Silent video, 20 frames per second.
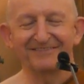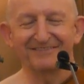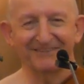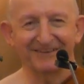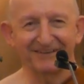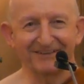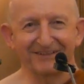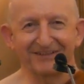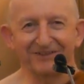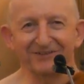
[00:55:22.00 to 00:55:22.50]

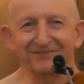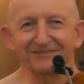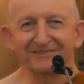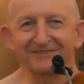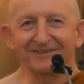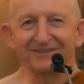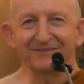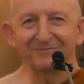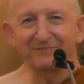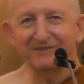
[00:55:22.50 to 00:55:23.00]
Thank you.
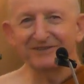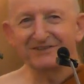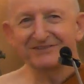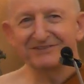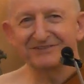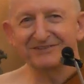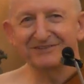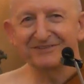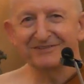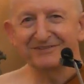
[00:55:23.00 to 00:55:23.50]

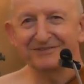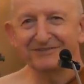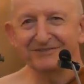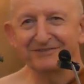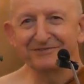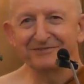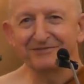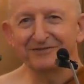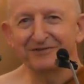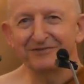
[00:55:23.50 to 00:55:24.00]
Please do
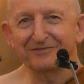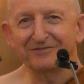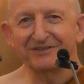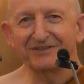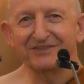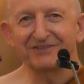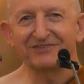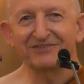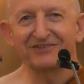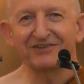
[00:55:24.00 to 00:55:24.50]
feel
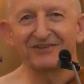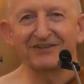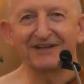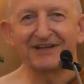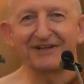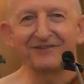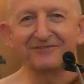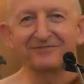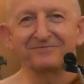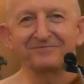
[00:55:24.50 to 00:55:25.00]
free to sit
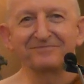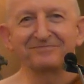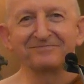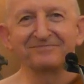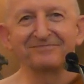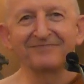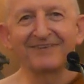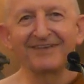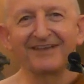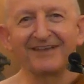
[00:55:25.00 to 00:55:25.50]
down.
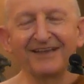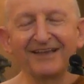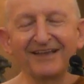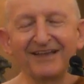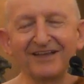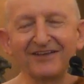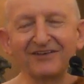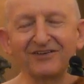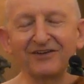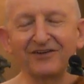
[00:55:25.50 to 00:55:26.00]

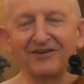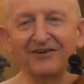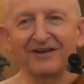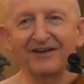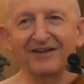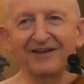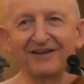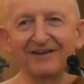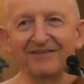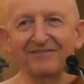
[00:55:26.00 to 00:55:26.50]
So
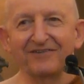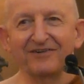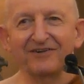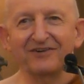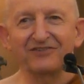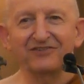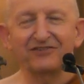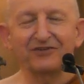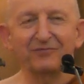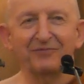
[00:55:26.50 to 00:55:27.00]
a
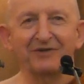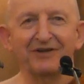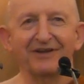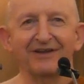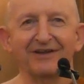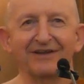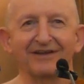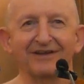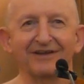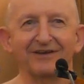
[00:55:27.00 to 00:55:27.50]
very
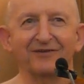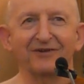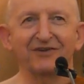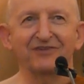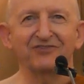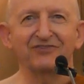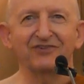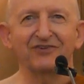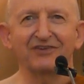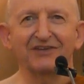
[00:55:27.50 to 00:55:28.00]
similar
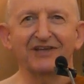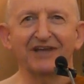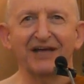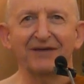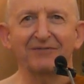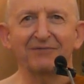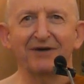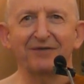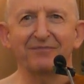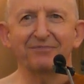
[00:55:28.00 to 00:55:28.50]
question
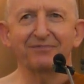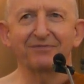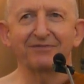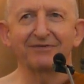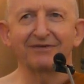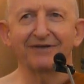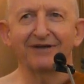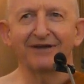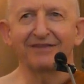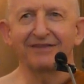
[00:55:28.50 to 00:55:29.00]
came up,
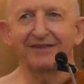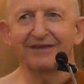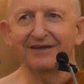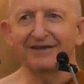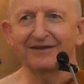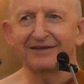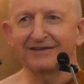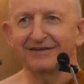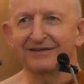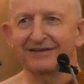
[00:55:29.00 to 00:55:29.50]
I
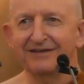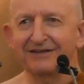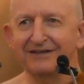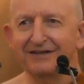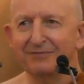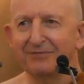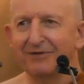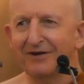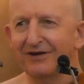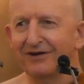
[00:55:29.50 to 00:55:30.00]
think, at the
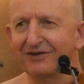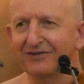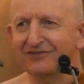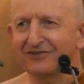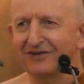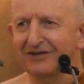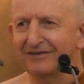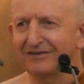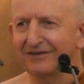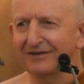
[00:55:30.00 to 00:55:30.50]
Nibbana
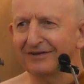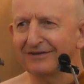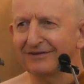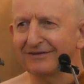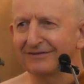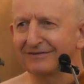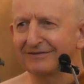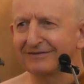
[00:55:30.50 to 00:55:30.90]
Center.